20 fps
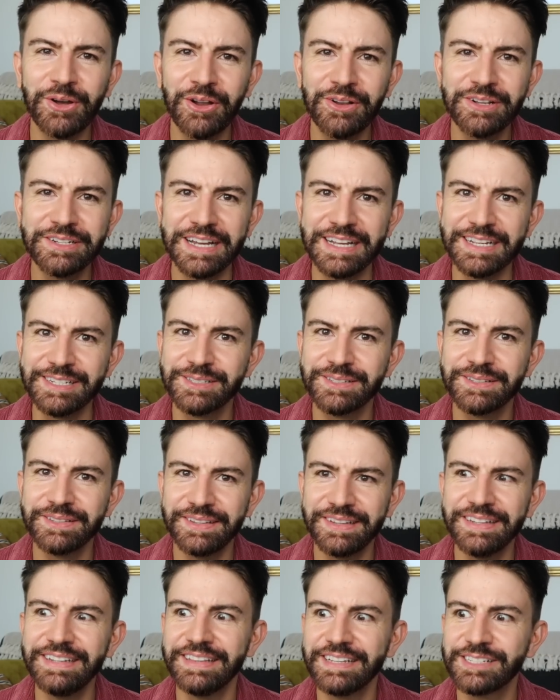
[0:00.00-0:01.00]
holidays
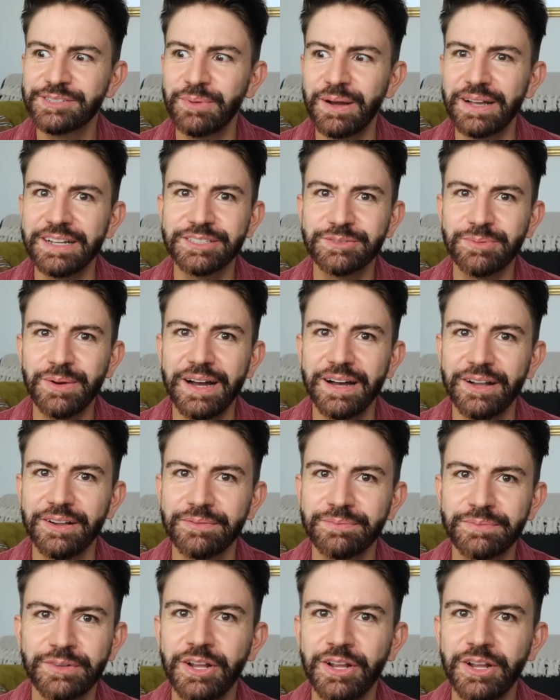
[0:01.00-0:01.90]
in this way as well?